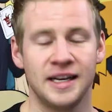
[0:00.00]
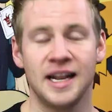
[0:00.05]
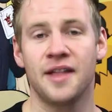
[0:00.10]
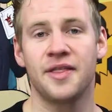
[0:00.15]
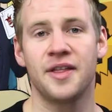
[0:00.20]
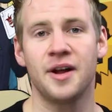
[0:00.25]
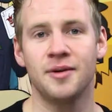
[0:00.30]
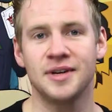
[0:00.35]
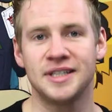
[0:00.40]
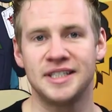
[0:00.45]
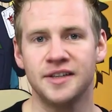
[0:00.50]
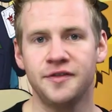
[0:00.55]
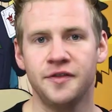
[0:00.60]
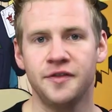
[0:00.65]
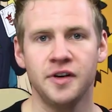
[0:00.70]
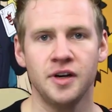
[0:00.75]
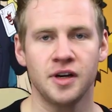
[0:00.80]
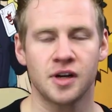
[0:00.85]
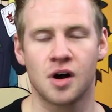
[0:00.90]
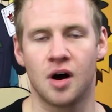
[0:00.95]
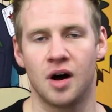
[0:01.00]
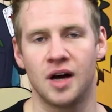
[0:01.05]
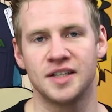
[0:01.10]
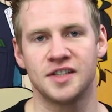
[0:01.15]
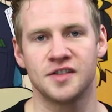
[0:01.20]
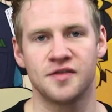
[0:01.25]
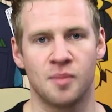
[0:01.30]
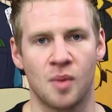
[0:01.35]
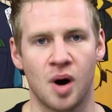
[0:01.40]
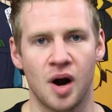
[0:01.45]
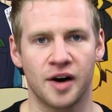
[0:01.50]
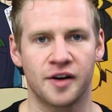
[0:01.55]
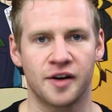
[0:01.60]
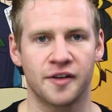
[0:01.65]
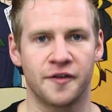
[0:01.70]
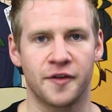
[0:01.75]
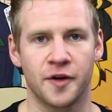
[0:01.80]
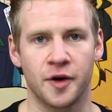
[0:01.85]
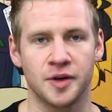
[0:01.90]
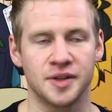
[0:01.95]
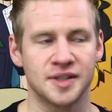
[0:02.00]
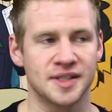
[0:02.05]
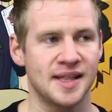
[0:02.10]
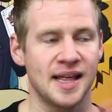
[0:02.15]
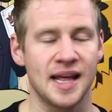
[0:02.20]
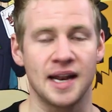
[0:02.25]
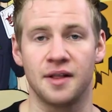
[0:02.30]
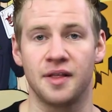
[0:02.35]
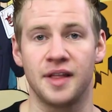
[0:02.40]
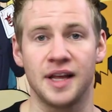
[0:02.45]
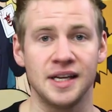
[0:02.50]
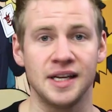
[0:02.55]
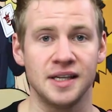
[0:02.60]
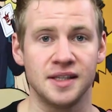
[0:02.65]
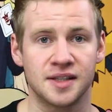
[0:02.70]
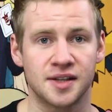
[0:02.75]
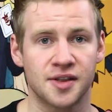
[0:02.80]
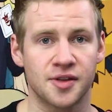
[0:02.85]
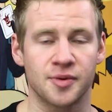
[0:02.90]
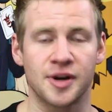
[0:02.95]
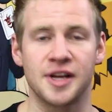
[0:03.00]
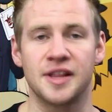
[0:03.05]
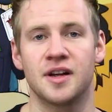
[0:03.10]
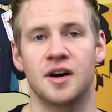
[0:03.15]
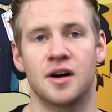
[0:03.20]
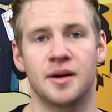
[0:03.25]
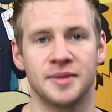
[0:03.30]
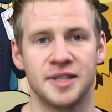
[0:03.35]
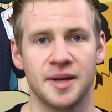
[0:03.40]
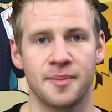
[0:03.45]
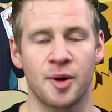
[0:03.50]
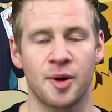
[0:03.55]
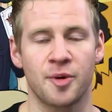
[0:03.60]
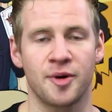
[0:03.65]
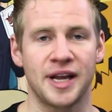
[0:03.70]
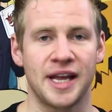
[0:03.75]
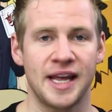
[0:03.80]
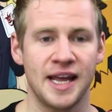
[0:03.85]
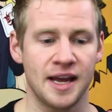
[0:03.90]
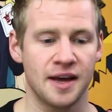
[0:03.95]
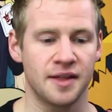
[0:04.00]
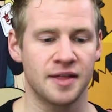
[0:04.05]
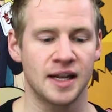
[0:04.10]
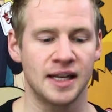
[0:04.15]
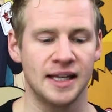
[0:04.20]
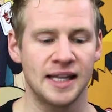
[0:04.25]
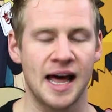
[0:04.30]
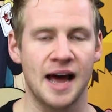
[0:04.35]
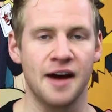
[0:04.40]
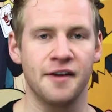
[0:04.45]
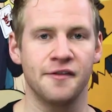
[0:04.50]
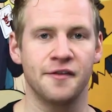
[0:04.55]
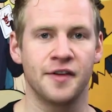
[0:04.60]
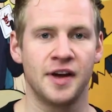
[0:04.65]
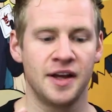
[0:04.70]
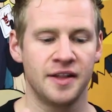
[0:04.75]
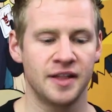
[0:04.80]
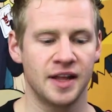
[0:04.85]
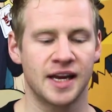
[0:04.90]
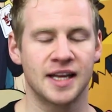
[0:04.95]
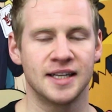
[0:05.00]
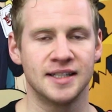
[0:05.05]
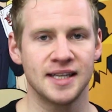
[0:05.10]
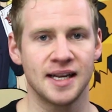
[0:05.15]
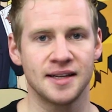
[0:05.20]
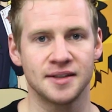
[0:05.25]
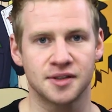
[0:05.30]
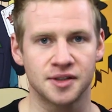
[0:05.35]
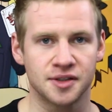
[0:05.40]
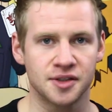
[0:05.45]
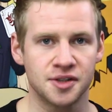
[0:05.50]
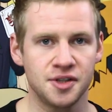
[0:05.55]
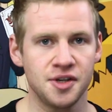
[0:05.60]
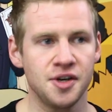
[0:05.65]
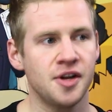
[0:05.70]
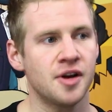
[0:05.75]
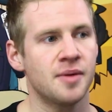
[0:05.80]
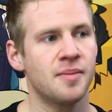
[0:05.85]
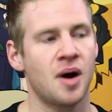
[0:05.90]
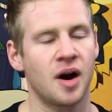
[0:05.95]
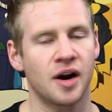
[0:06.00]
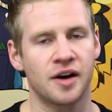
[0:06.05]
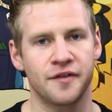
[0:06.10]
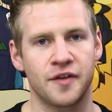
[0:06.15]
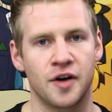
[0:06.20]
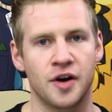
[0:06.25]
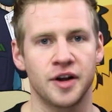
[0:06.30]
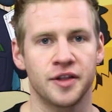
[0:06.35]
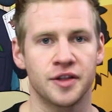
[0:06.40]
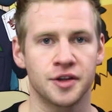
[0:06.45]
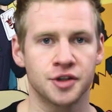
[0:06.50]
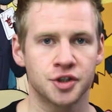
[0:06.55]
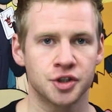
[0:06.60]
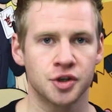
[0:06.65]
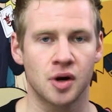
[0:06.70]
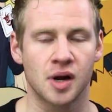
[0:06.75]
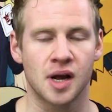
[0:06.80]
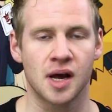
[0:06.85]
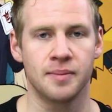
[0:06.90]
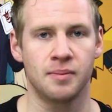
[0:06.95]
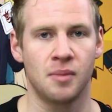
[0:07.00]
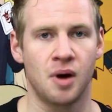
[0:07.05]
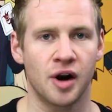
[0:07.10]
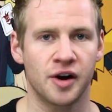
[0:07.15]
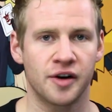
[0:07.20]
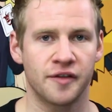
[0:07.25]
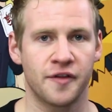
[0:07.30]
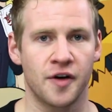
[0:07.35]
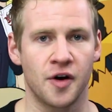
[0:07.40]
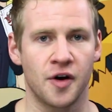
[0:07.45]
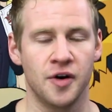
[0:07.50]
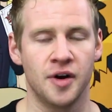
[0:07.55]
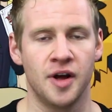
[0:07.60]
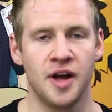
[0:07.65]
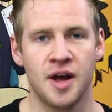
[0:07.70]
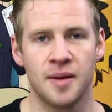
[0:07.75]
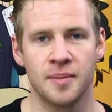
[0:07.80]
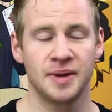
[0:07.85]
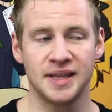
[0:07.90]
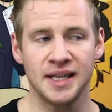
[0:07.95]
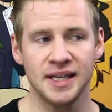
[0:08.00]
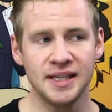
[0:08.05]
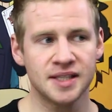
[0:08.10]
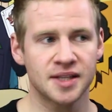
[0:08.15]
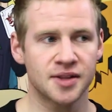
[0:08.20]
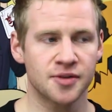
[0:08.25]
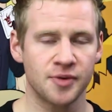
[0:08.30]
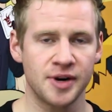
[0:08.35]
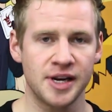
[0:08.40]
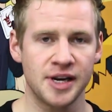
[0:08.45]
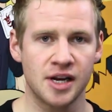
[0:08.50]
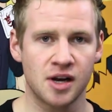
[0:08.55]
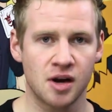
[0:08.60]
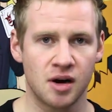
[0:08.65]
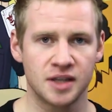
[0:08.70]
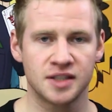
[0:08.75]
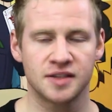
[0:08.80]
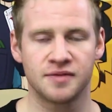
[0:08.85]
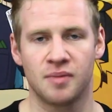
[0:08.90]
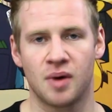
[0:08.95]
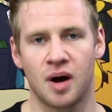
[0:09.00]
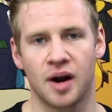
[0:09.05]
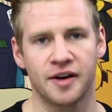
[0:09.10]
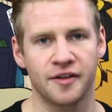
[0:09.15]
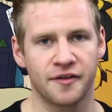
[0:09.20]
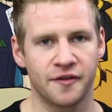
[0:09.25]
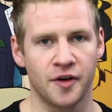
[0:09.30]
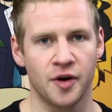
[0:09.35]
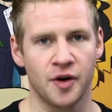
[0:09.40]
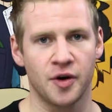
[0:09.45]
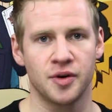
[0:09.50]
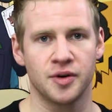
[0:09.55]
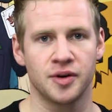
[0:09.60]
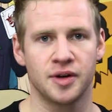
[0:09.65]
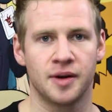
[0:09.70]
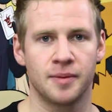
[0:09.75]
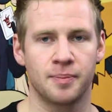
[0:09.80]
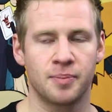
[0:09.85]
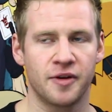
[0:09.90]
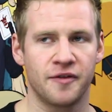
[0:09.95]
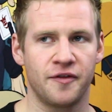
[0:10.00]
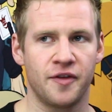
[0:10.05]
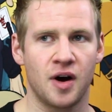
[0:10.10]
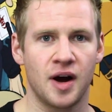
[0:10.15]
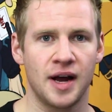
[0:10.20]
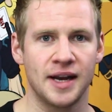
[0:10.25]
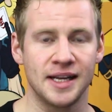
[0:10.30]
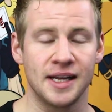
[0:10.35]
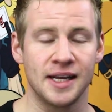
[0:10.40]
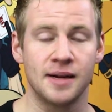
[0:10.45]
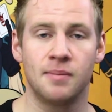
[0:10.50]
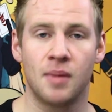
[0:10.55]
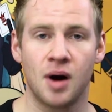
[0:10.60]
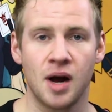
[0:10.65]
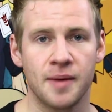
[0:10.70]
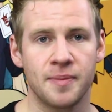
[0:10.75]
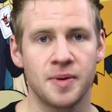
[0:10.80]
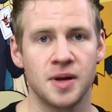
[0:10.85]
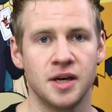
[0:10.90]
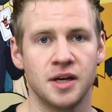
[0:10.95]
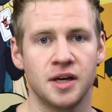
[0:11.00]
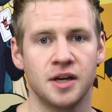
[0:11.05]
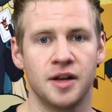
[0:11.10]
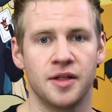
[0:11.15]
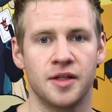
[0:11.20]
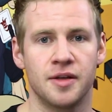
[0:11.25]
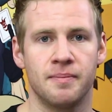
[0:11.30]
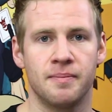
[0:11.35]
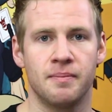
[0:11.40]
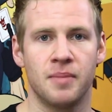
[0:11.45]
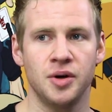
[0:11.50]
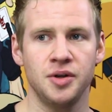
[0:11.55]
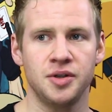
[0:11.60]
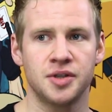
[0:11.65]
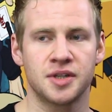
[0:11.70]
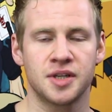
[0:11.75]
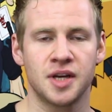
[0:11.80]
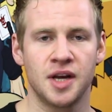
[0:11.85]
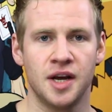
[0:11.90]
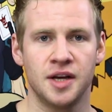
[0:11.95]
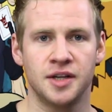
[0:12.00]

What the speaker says: Now, there are different kinds of microphones than these three that I'm demoing here: the lav, the condenser studio microphone, and the shotgun microphone. But these three kinds of microphone provide, in my opinion, the most